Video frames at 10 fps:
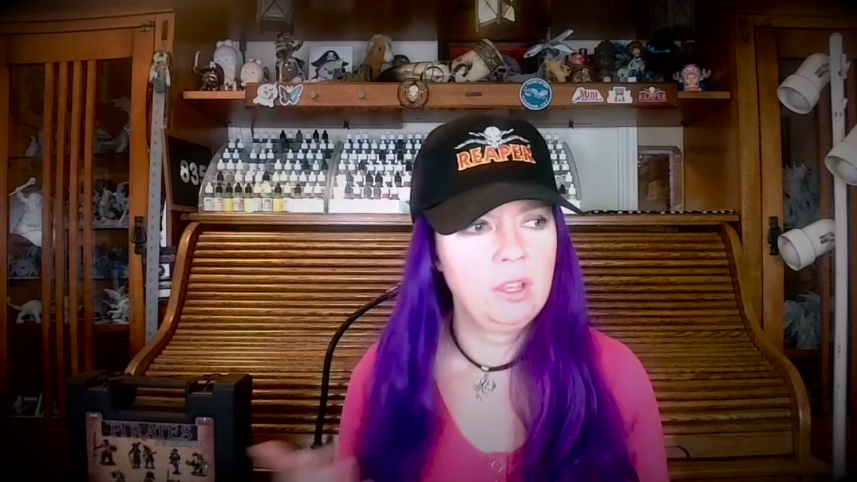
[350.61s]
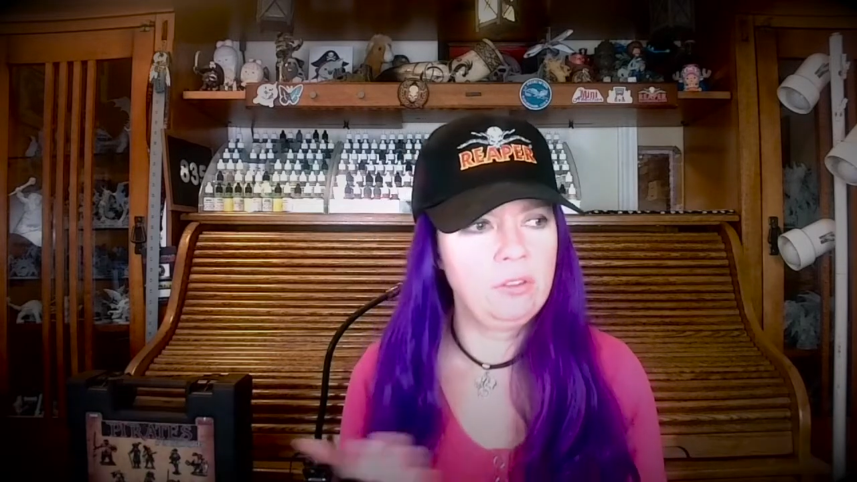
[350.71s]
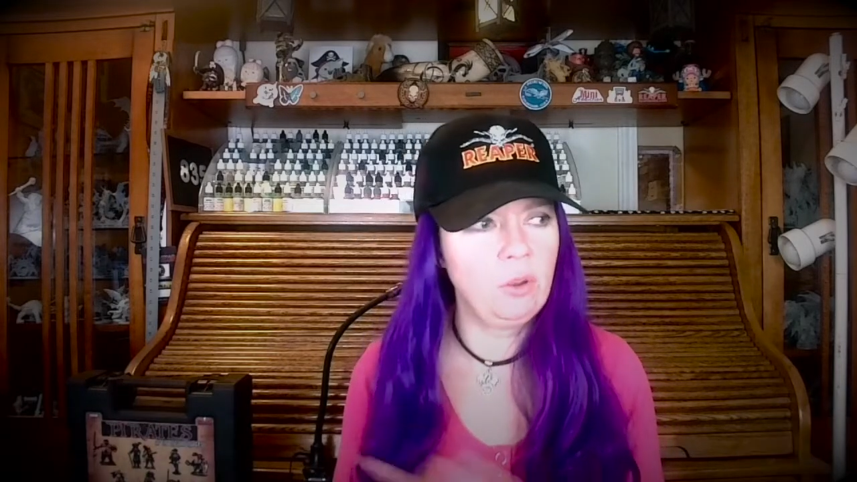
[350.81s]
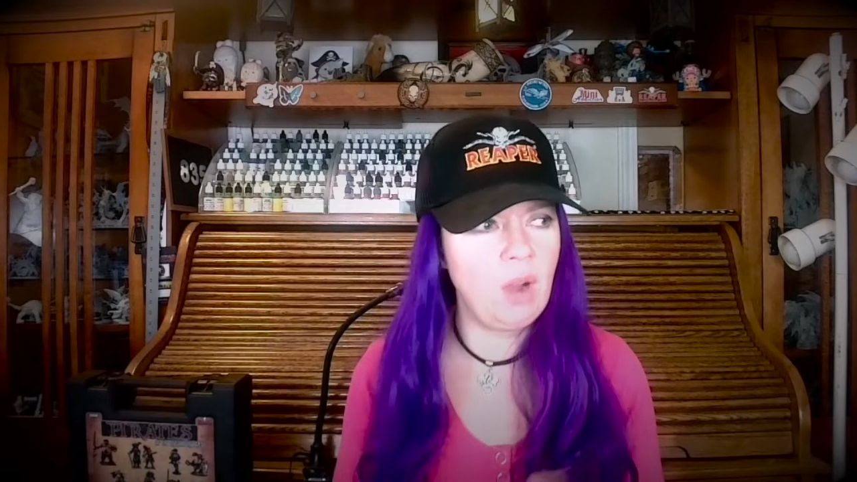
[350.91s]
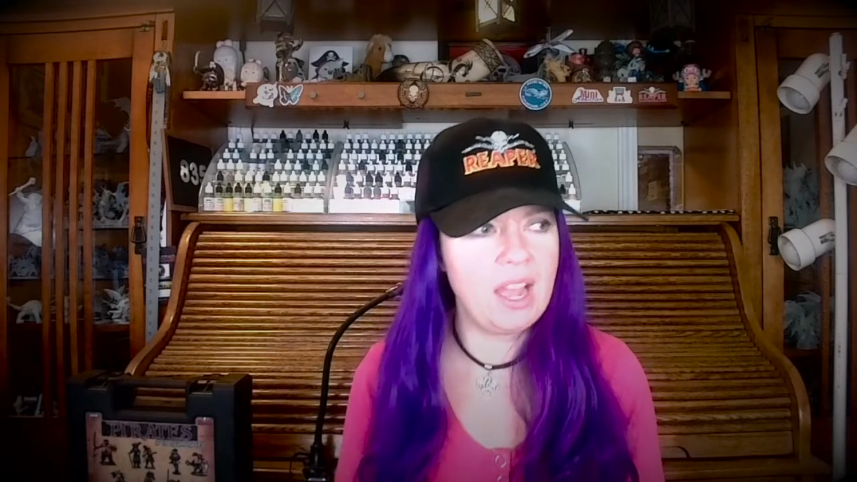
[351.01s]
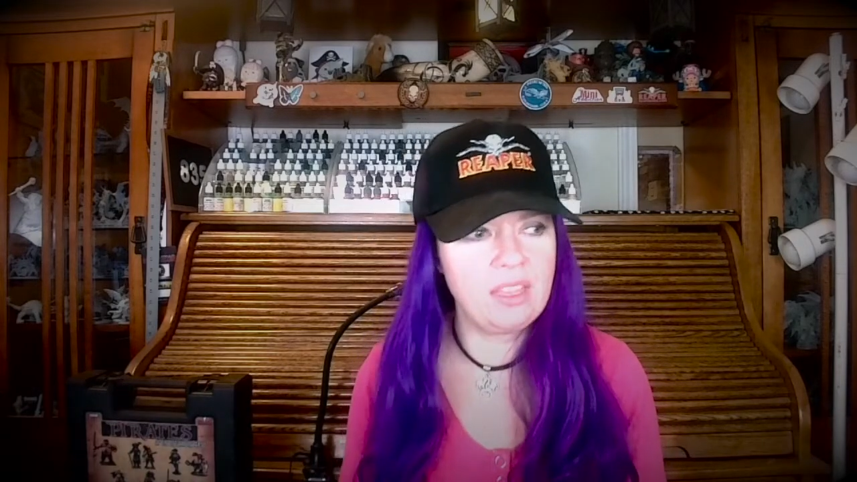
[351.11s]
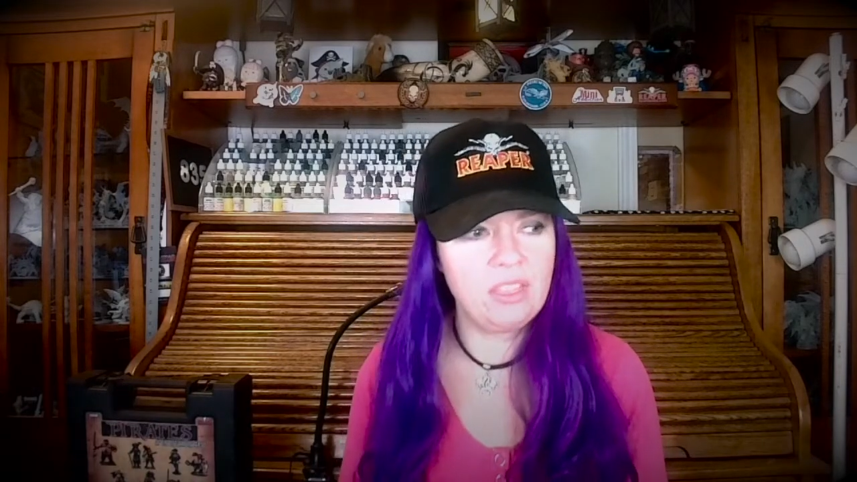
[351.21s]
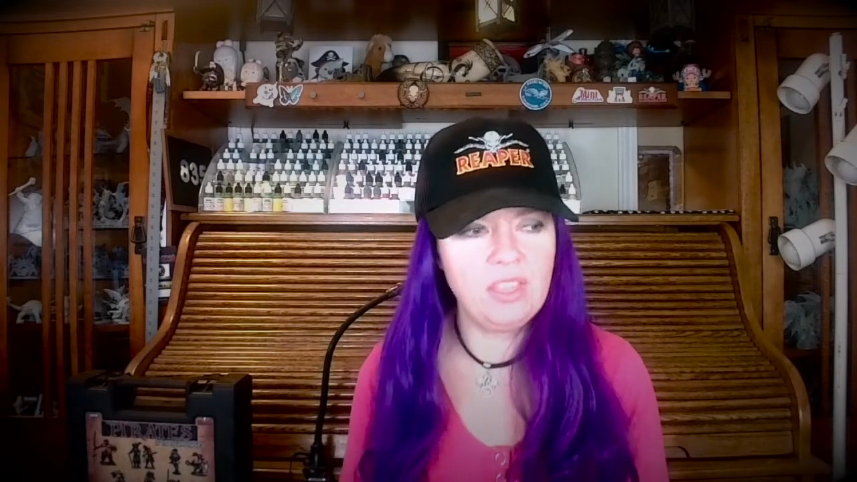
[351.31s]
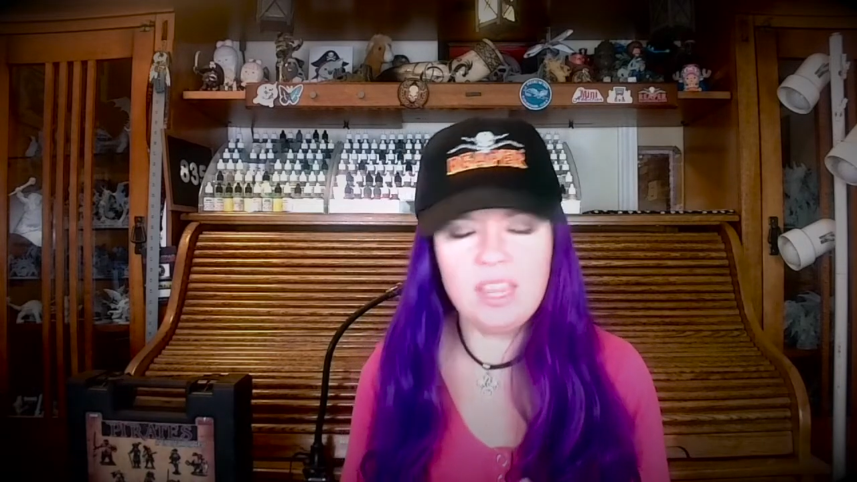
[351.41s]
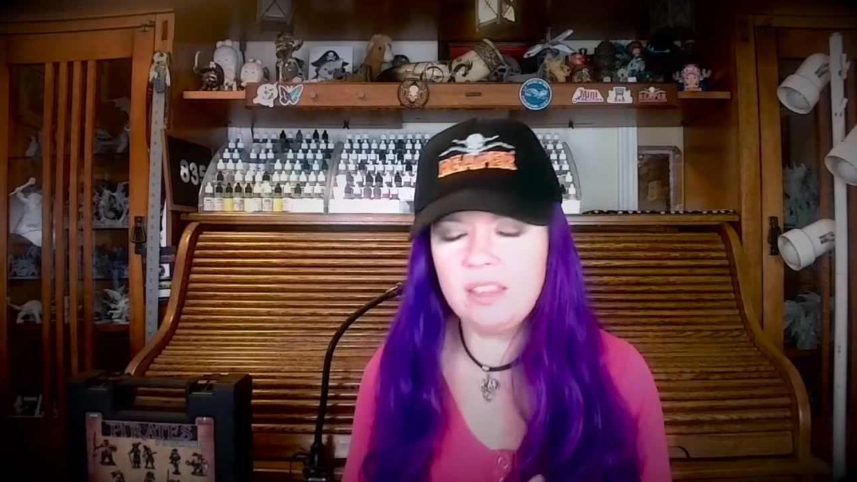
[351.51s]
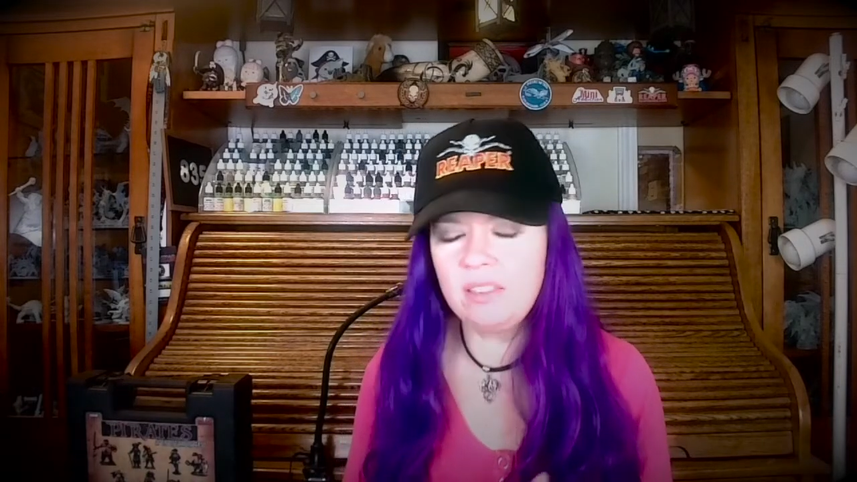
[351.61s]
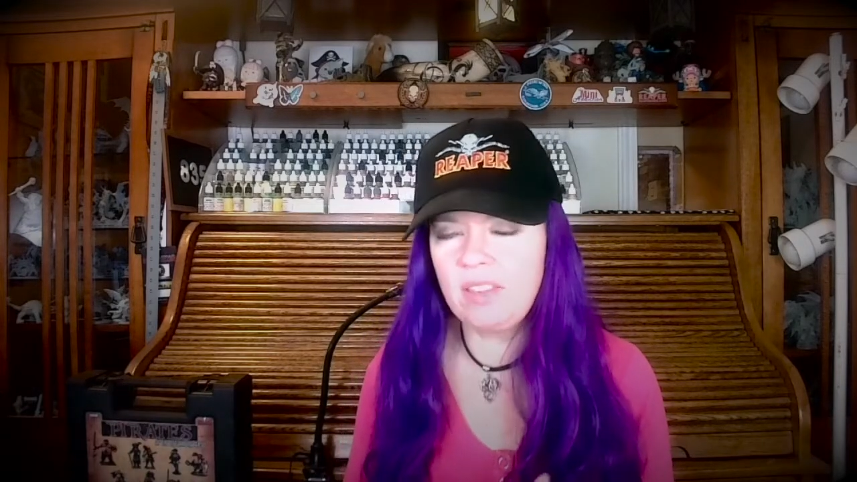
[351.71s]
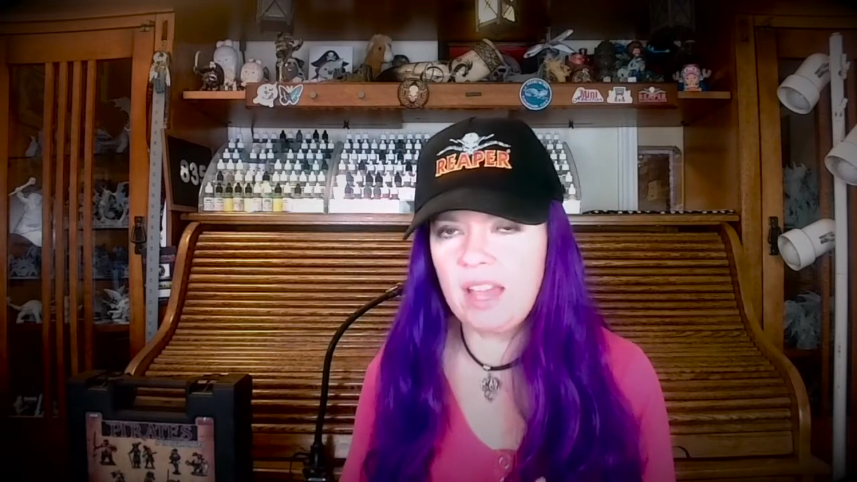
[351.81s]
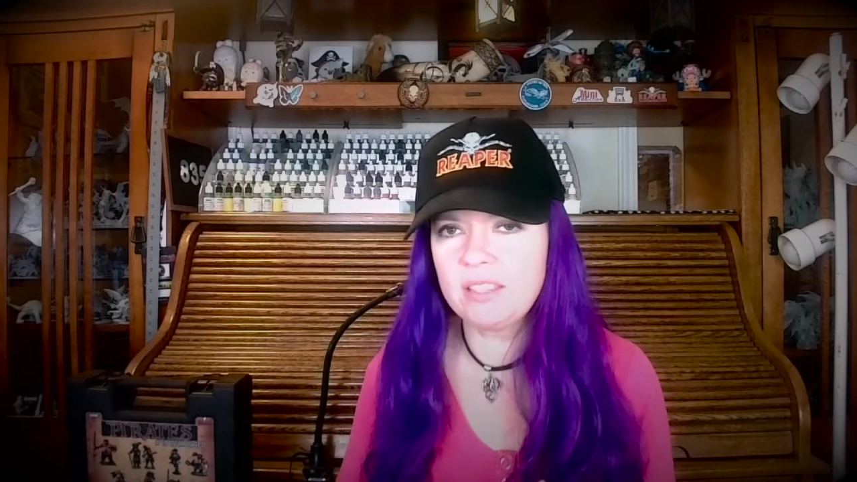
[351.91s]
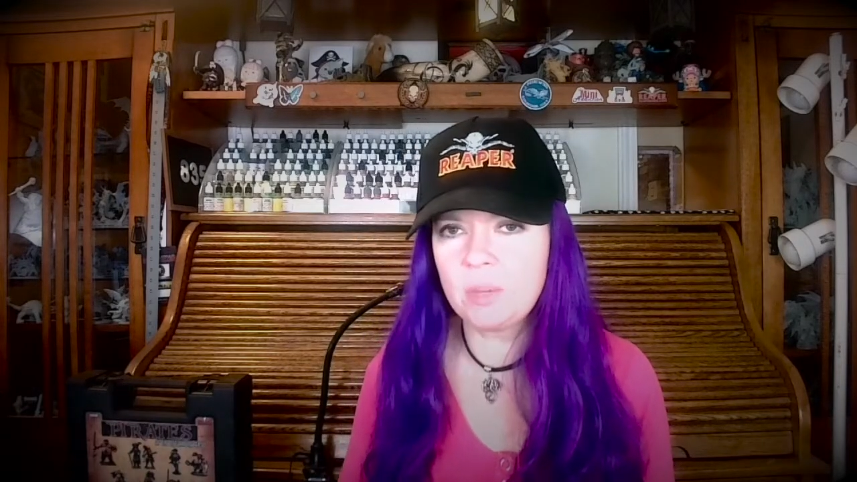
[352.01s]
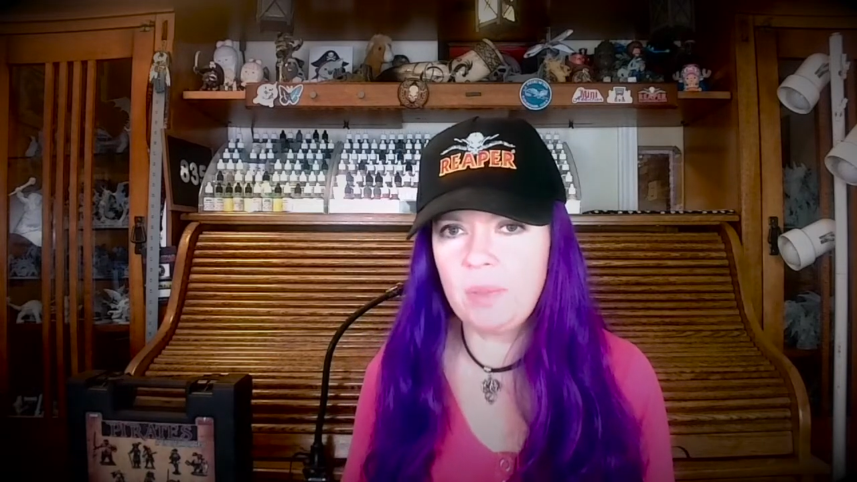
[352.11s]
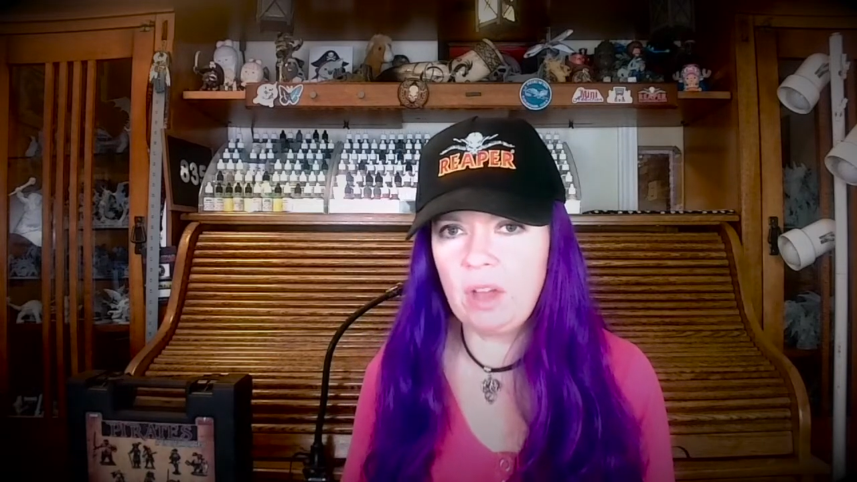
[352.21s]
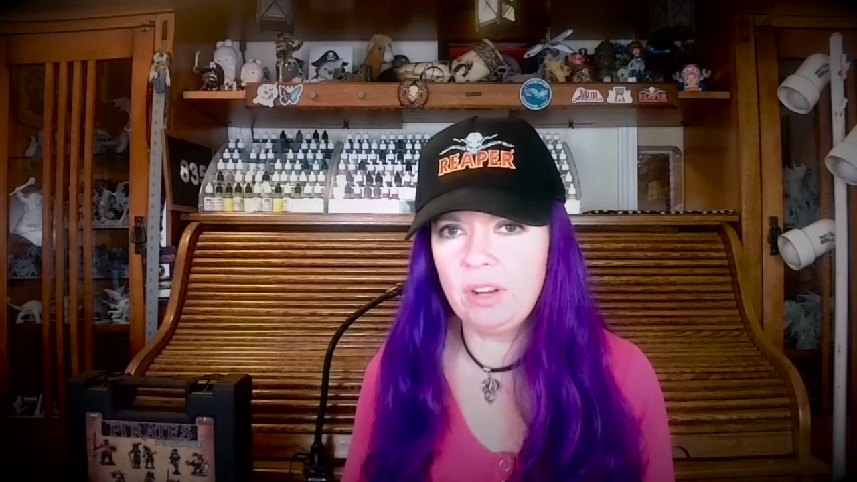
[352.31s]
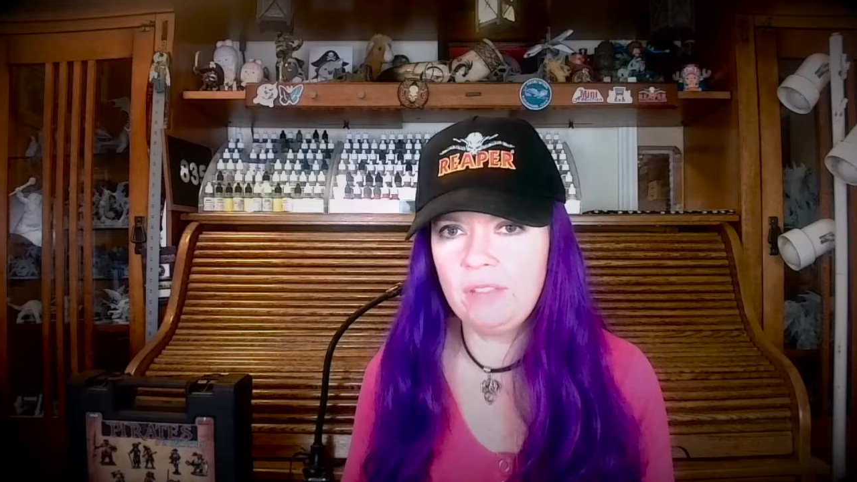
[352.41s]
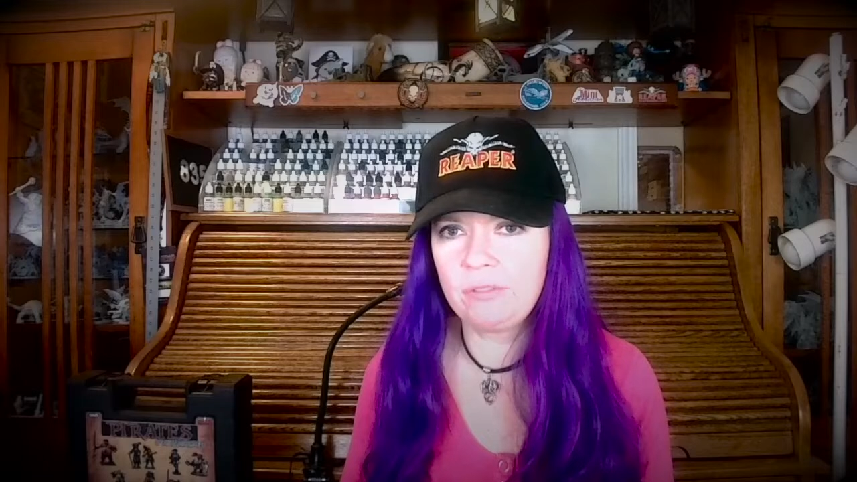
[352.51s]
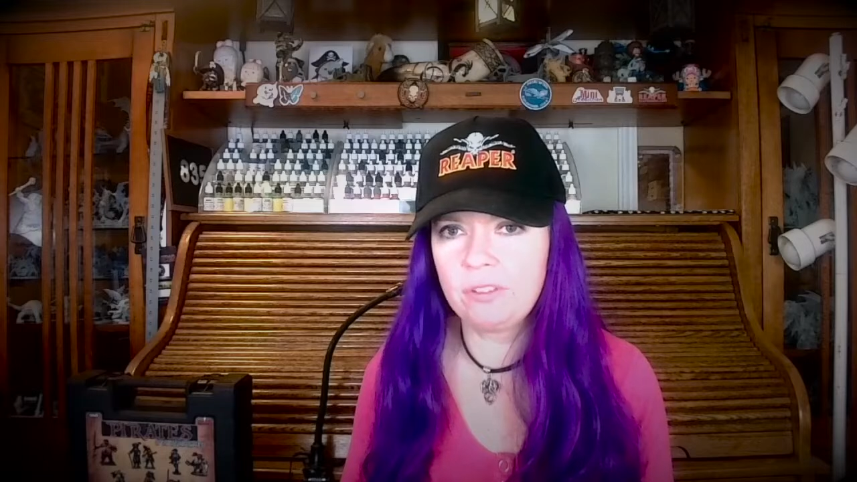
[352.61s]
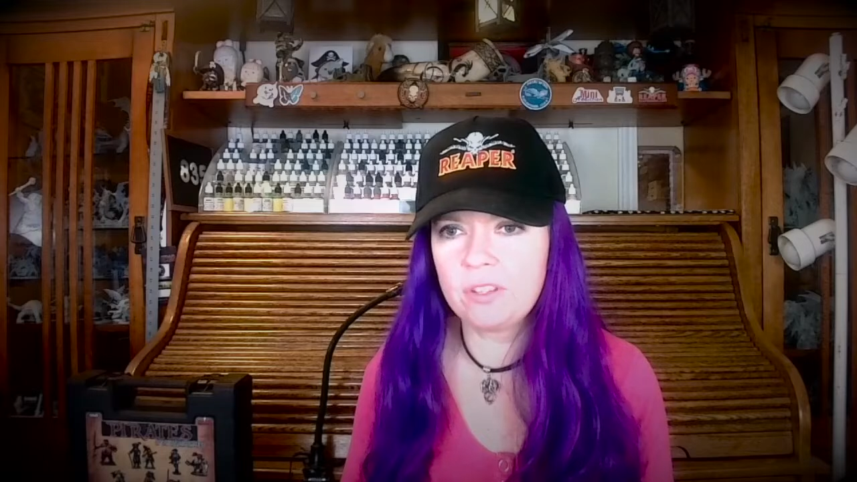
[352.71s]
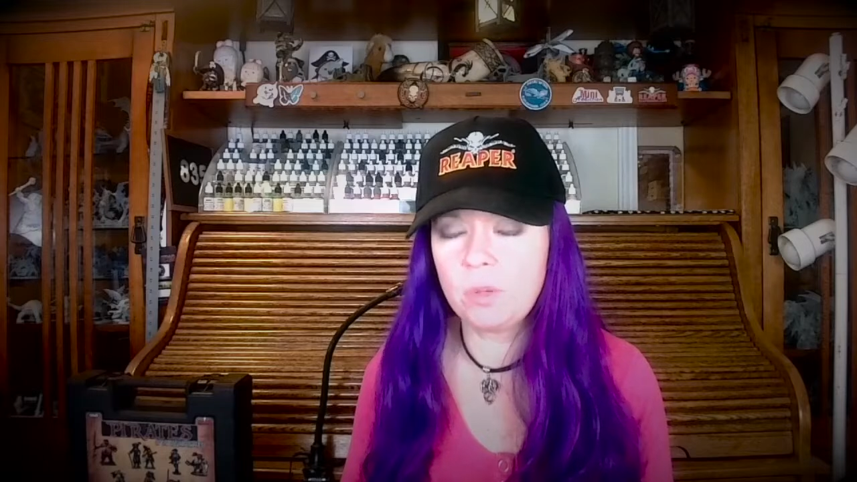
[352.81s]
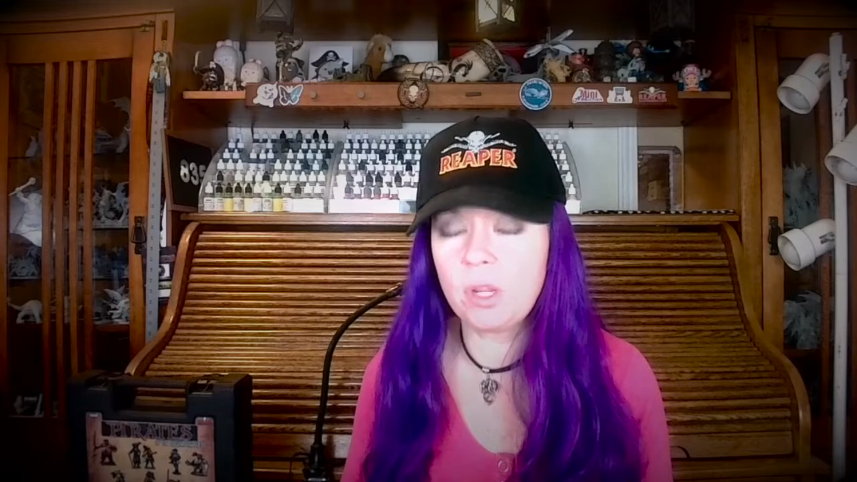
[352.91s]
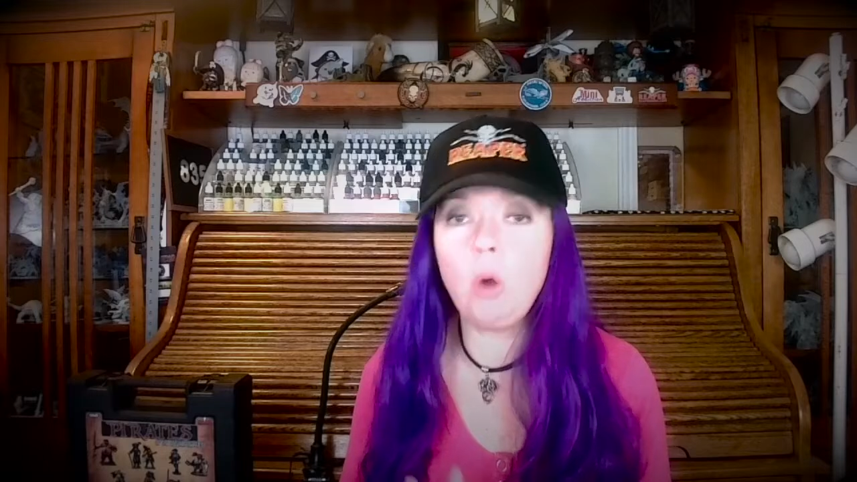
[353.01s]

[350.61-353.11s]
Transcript: So I think that's about it for this week.